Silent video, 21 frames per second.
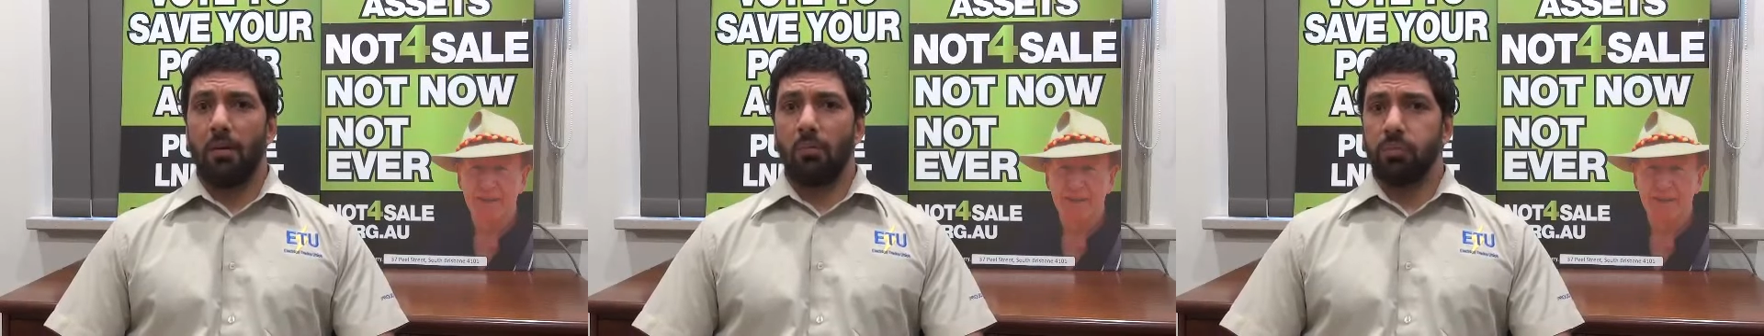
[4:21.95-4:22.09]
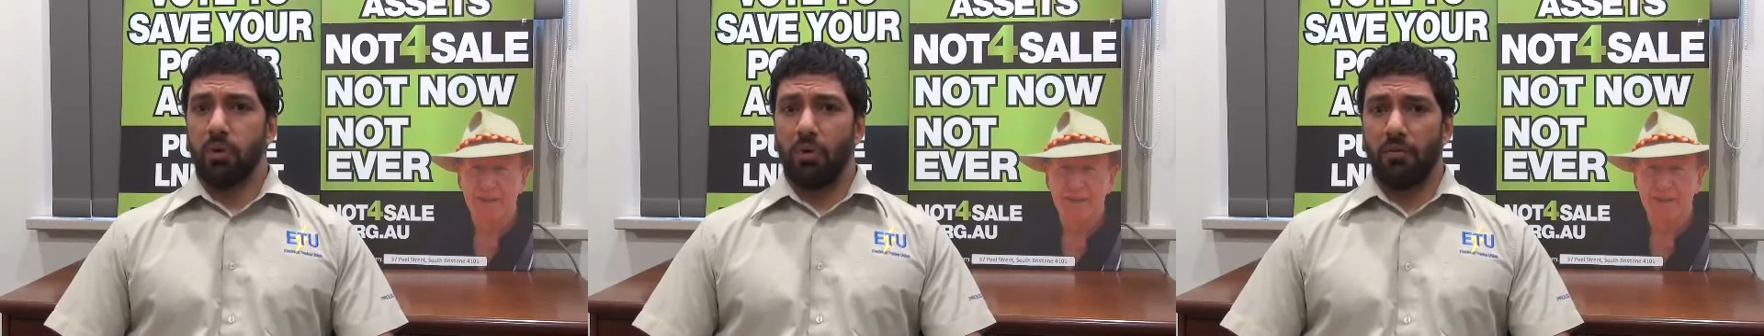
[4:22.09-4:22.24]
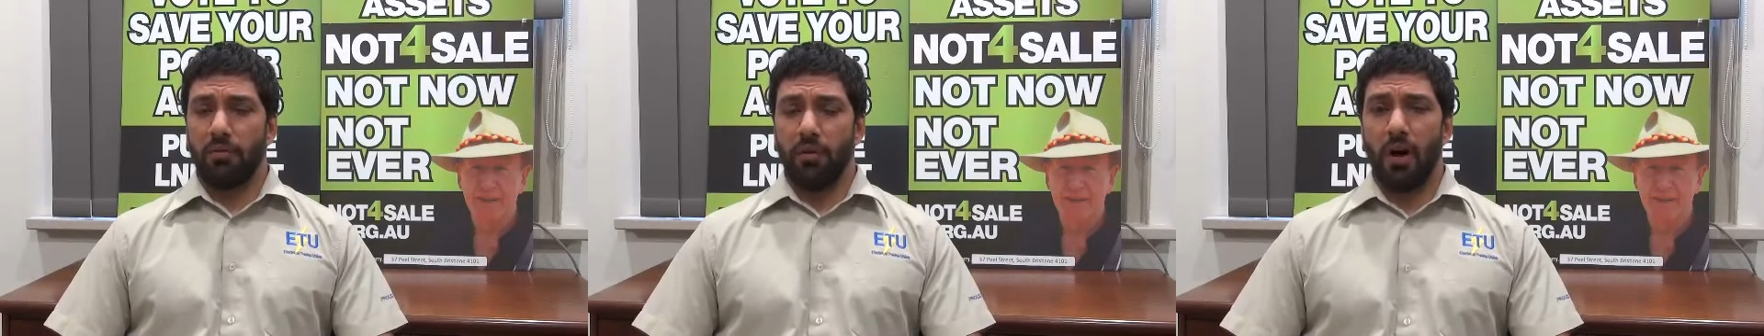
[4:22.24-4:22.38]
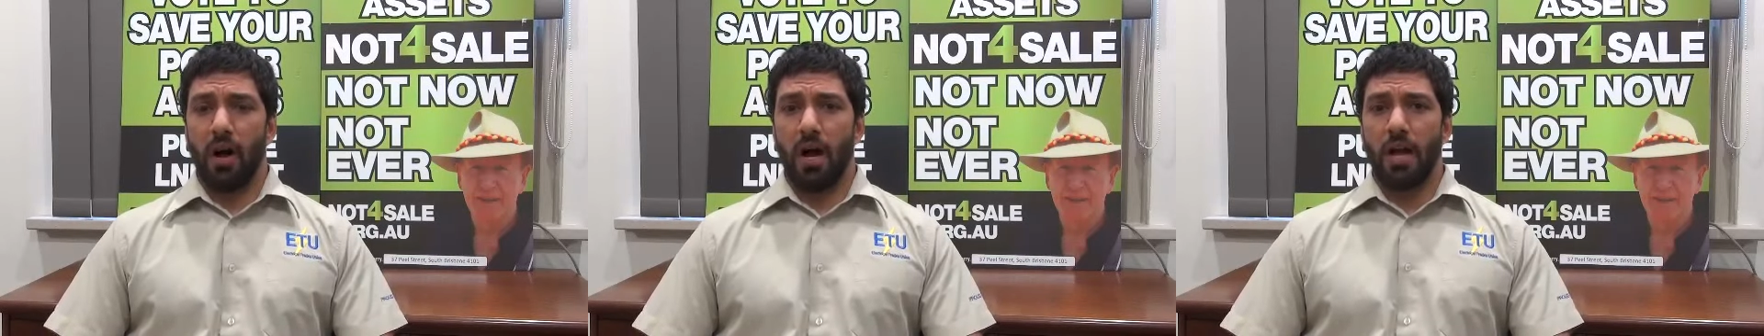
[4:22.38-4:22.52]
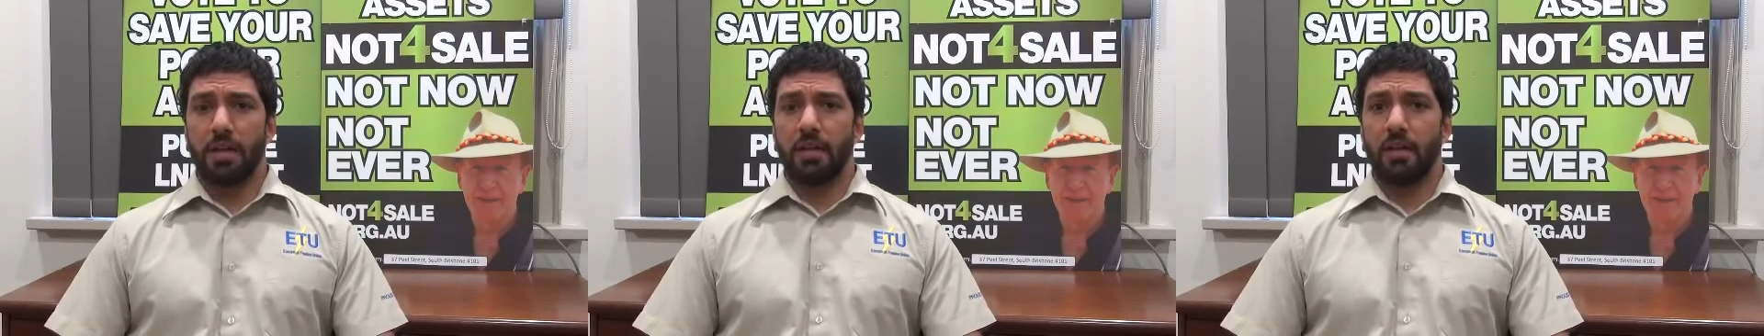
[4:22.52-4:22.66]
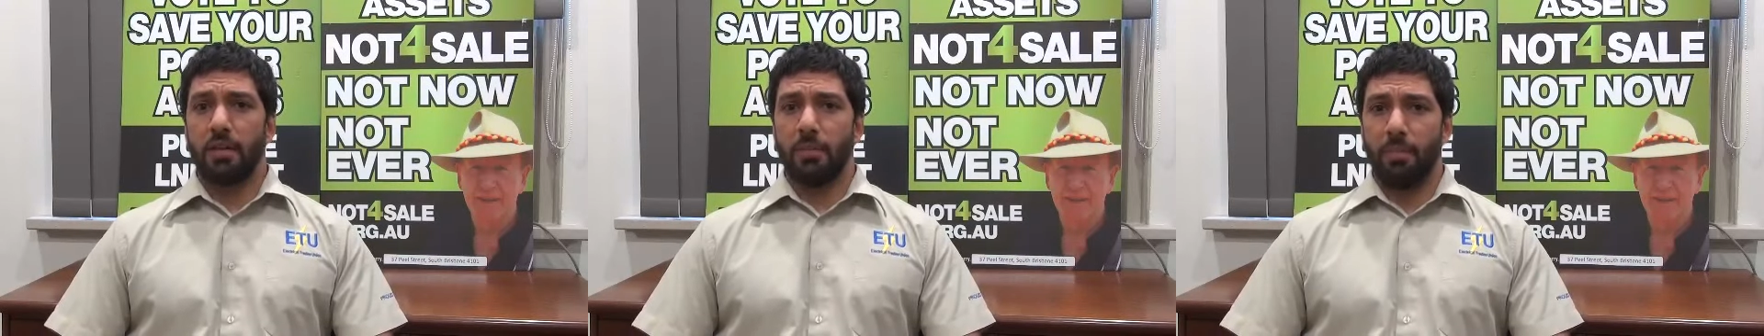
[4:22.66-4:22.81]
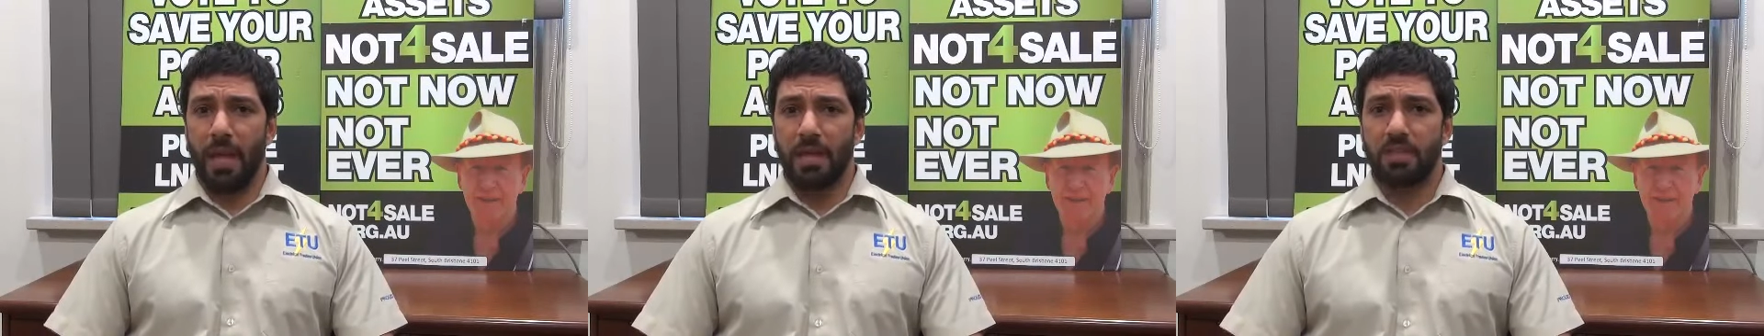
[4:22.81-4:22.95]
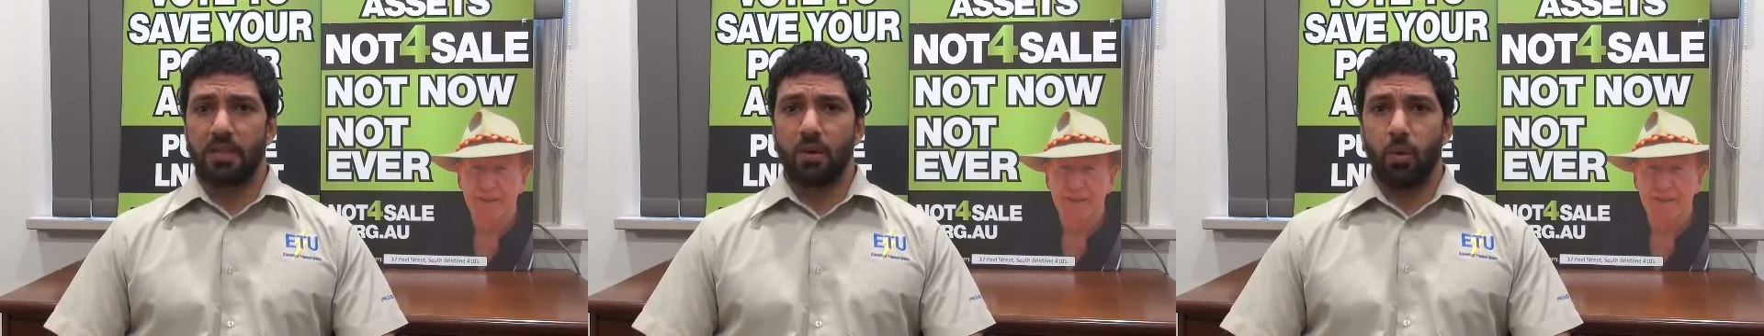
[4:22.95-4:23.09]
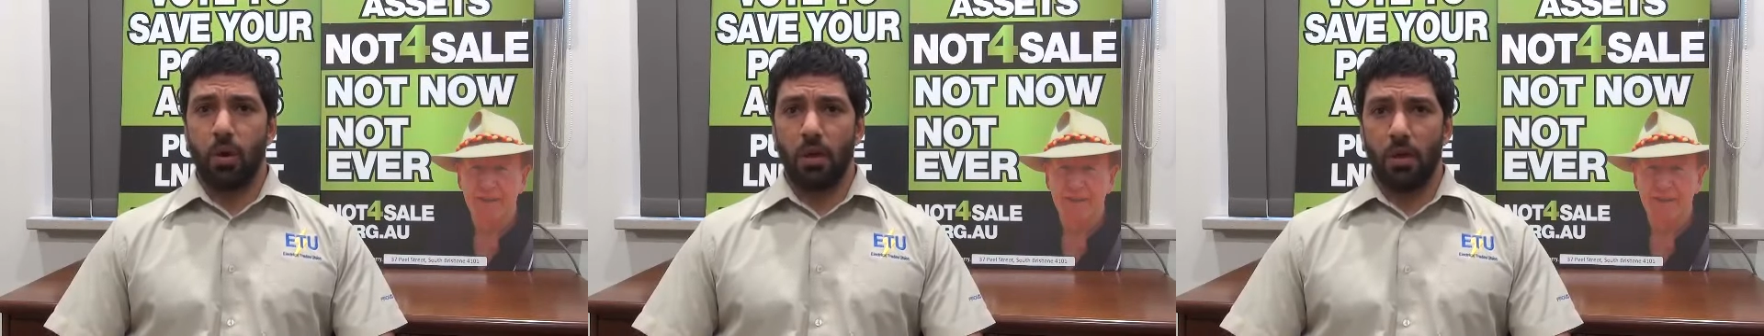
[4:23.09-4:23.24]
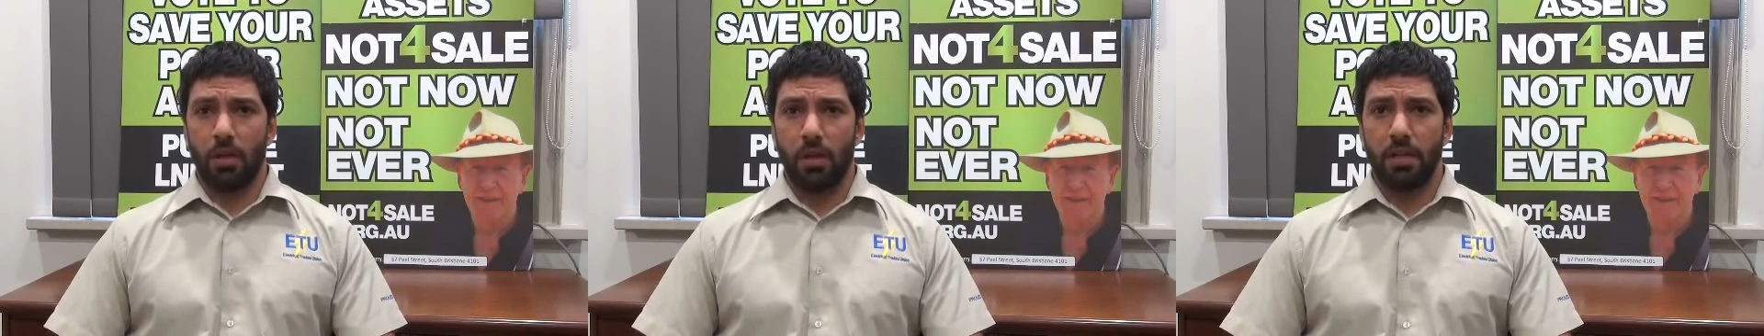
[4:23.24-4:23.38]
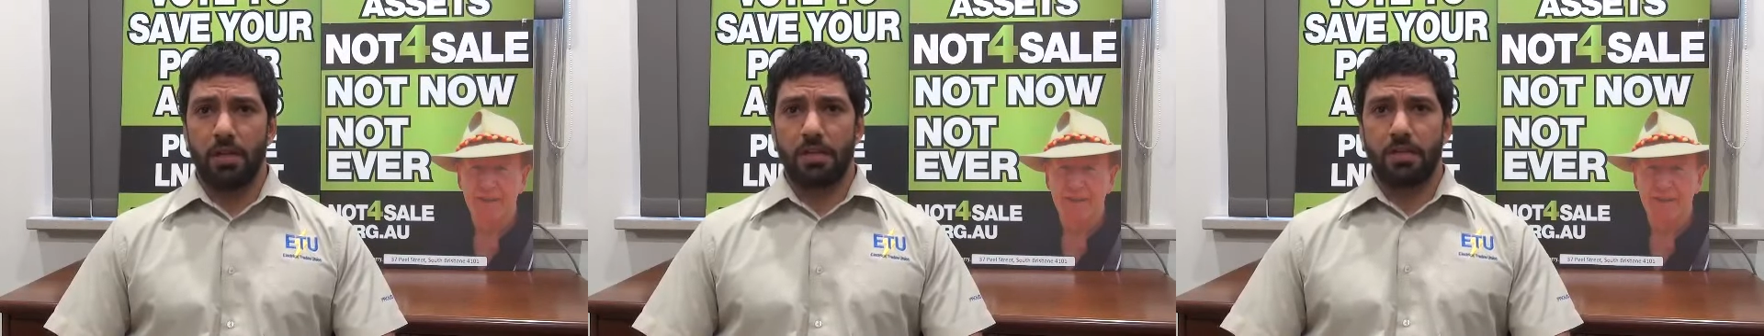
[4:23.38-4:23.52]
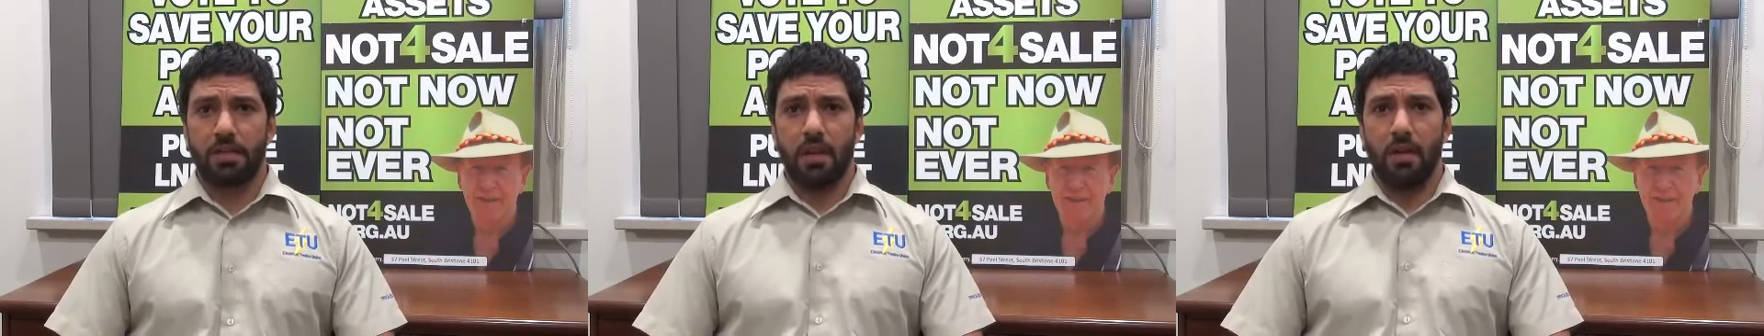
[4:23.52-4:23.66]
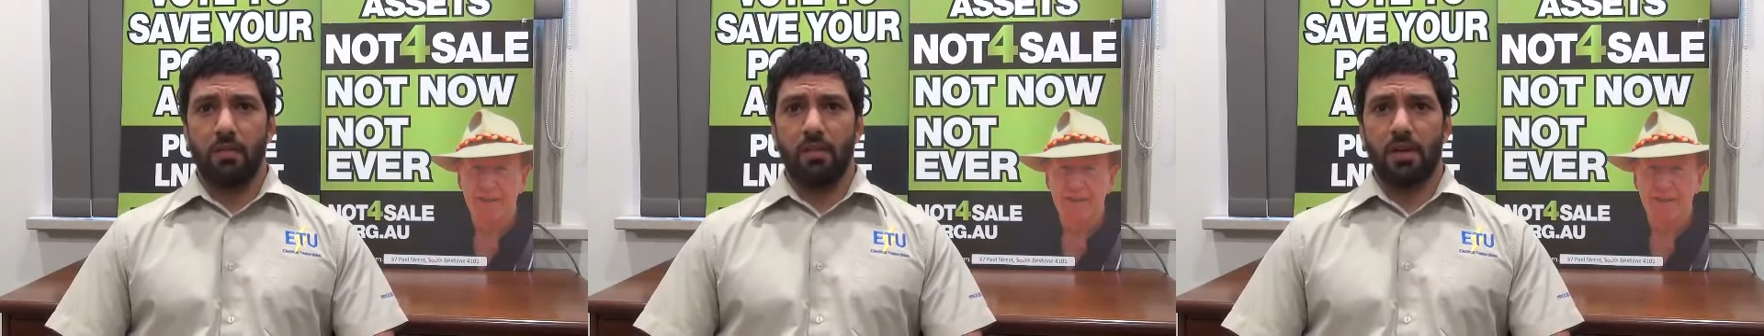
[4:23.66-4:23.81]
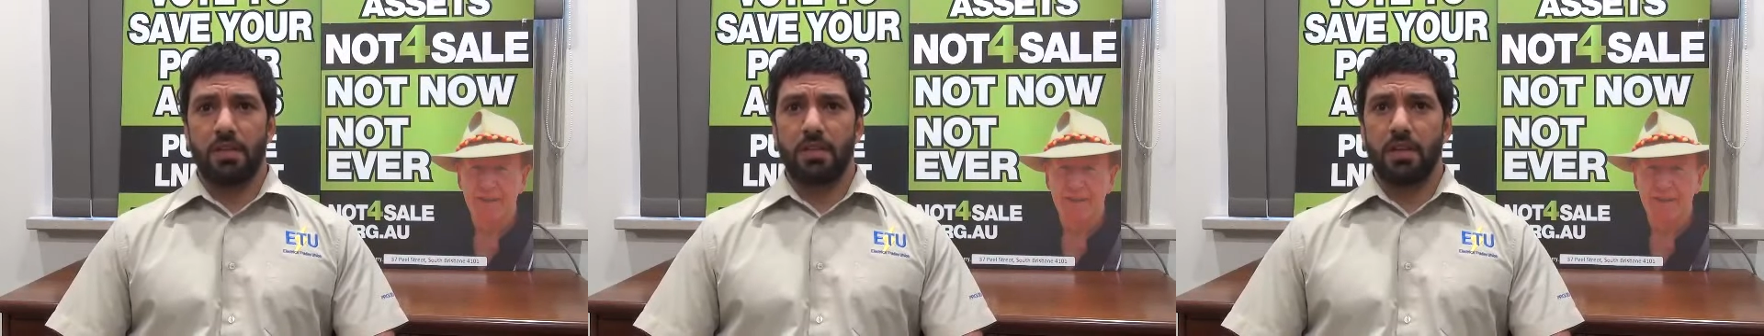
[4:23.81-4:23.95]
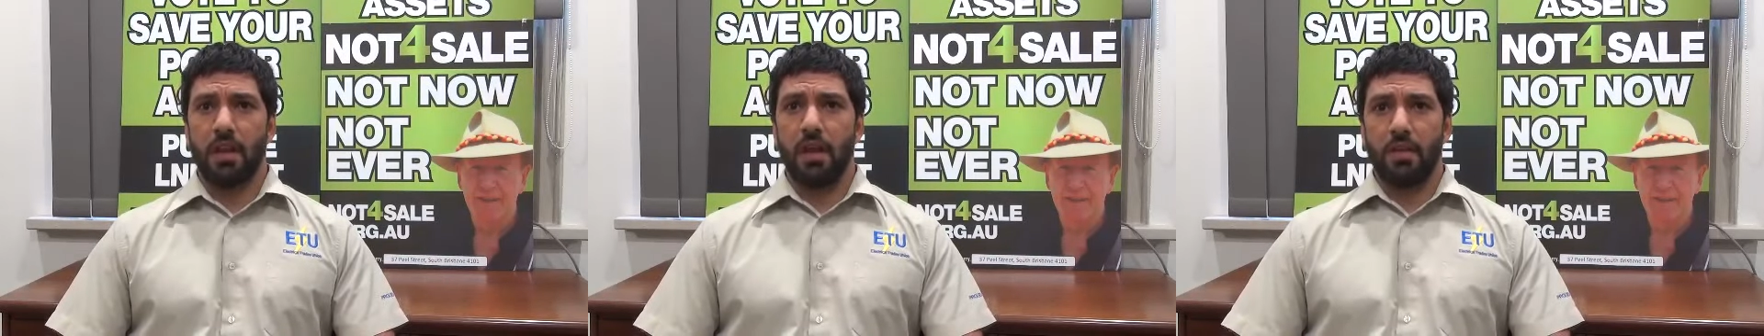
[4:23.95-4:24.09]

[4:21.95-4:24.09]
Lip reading: provide the best quality service,